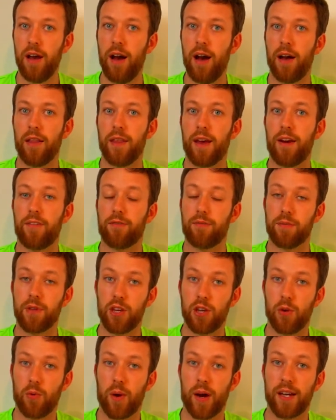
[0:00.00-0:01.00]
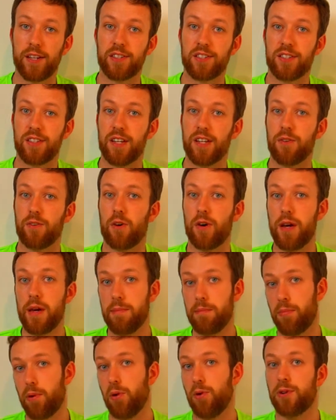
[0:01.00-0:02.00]
And they're from the US, then you've got
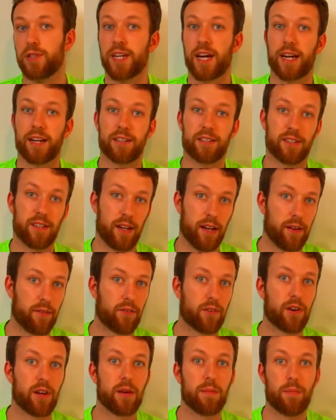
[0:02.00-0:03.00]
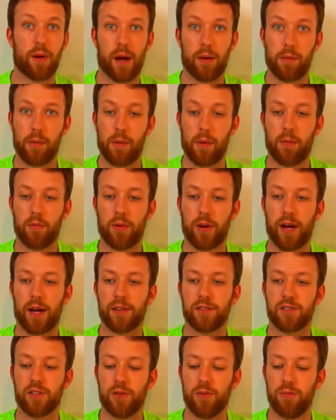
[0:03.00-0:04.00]
import tax, delivery, blah, blah, blah, blah.
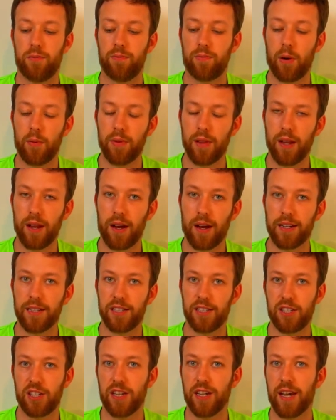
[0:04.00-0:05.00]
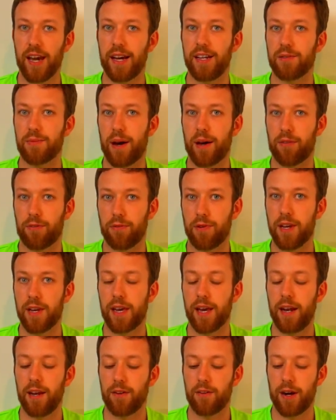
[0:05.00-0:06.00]
So probably the lightest you can get is about 3
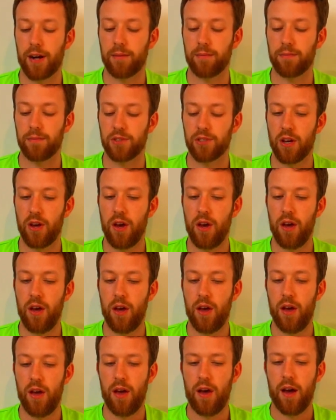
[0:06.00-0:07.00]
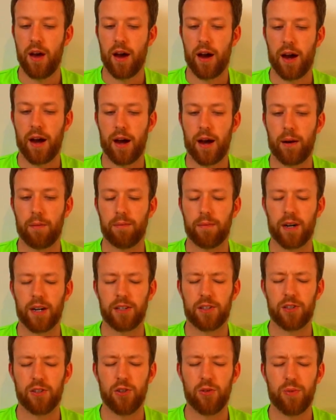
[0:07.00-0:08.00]
kilograms. I
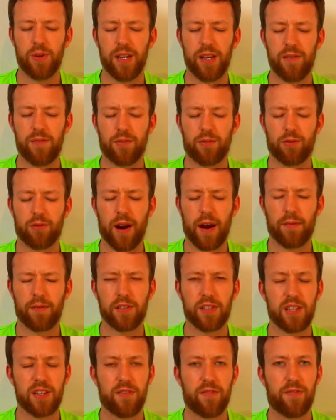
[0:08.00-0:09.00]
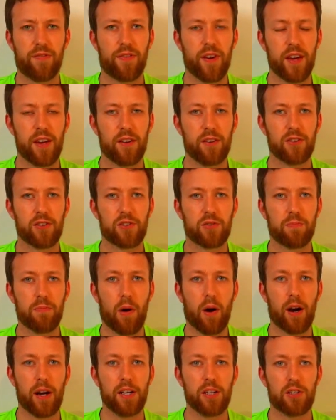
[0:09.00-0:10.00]
do believe Gravity Fitness
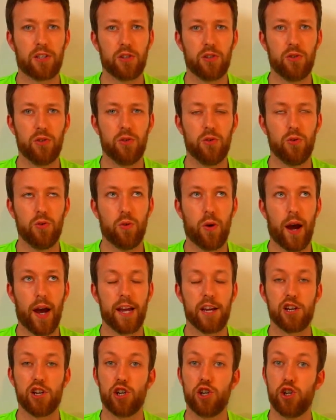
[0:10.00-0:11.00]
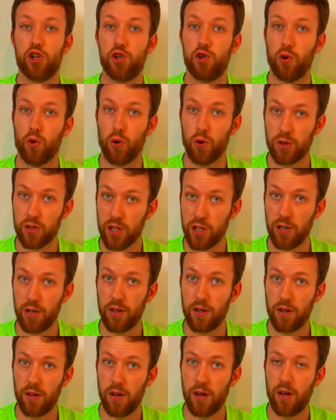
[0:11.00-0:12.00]
might do a shorter
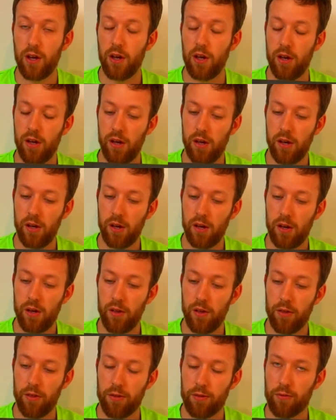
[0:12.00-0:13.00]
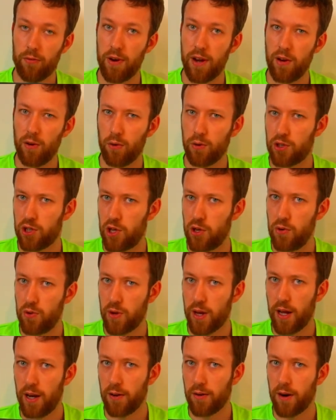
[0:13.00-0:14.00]
3 or 2
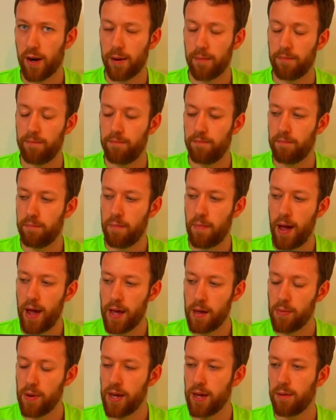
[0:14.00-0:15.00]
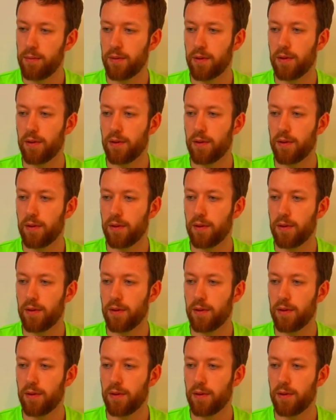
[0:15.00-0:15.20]
kilogram, maybe.